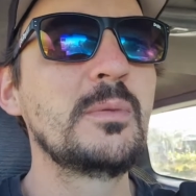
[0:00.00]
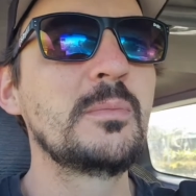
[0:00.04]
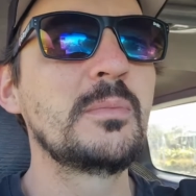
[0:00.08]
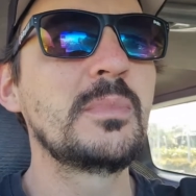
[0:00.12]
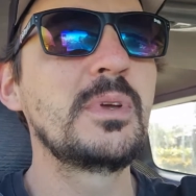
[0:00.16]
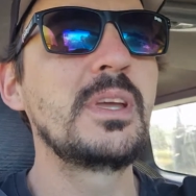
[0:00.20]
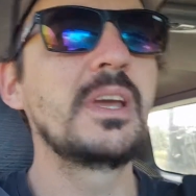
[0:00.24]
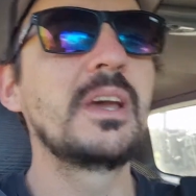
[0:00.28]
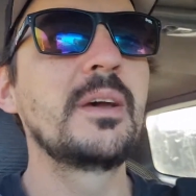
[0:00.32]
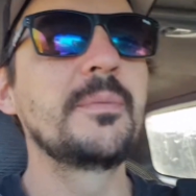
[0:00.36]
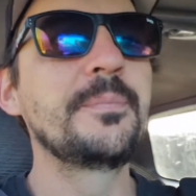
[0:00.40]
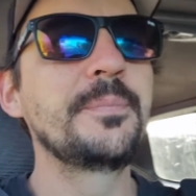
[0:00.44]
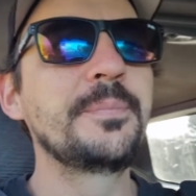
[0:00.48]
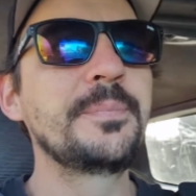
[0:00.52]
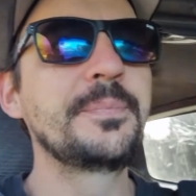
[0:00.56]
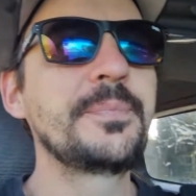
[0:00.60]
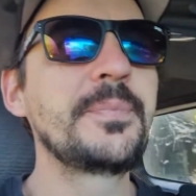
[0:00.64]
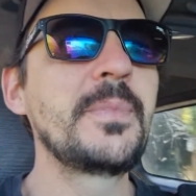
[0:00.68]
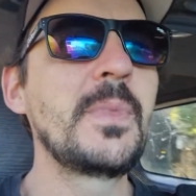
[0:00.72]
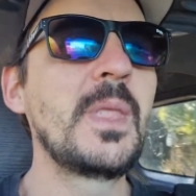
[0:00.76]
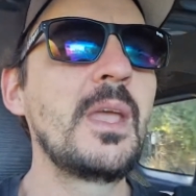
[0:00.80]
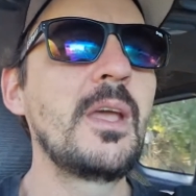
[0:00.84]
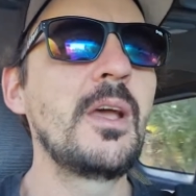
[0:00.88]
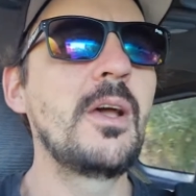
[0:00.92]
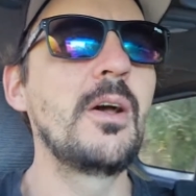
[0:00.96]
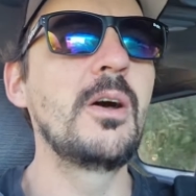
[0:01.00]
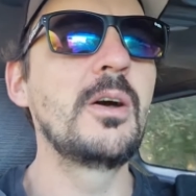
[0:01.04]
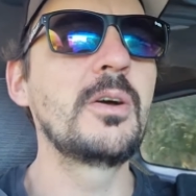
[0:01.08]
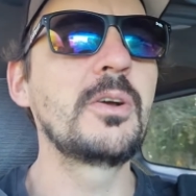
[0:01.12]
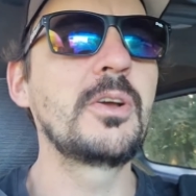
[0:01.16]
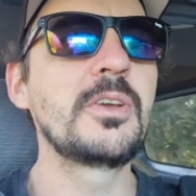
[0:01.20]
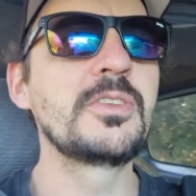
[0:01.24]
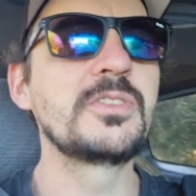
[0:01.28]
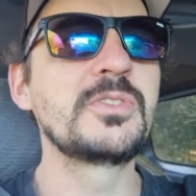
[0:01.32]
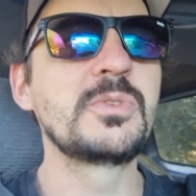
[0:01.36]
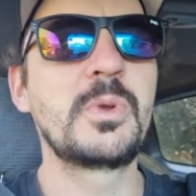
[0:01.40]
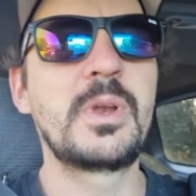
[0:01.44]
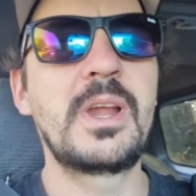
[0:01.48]
But yeah, I'll
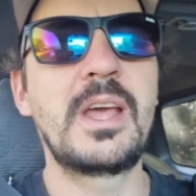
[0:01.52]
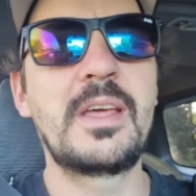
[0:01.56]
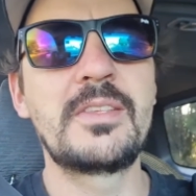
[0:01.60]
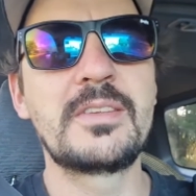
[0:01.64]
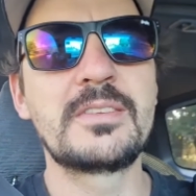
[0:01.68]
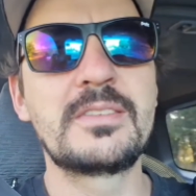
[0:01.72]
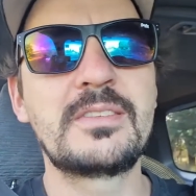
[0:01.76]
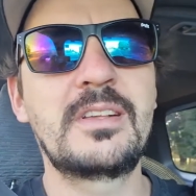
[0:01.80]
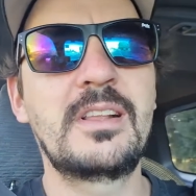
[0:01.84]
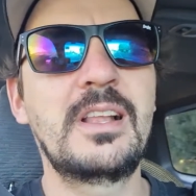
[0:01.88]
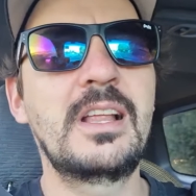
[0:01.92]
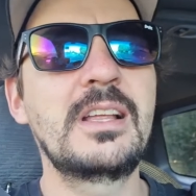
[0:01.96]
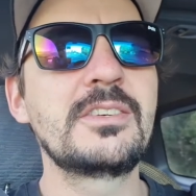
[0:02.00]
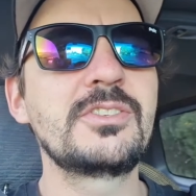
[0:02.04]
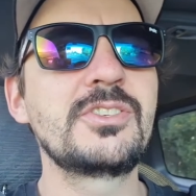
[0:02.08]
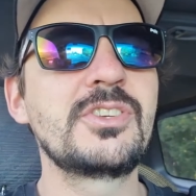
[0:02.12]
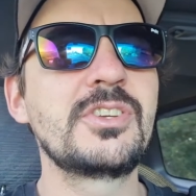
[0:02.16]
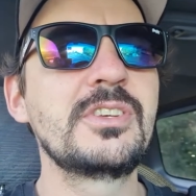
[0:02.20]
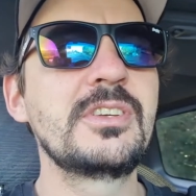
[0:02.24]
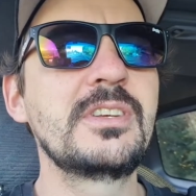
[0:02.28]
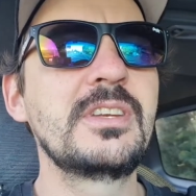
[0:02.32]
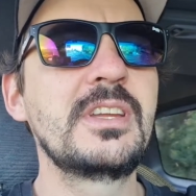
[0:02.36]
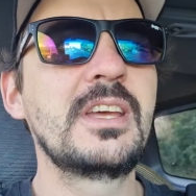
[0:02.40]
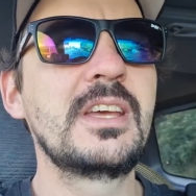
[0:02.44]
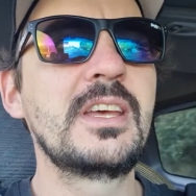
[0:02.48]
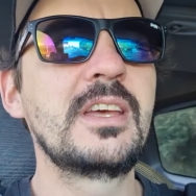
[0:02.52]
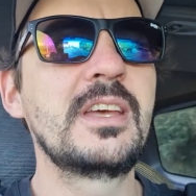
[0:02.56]
go sort out this clutch and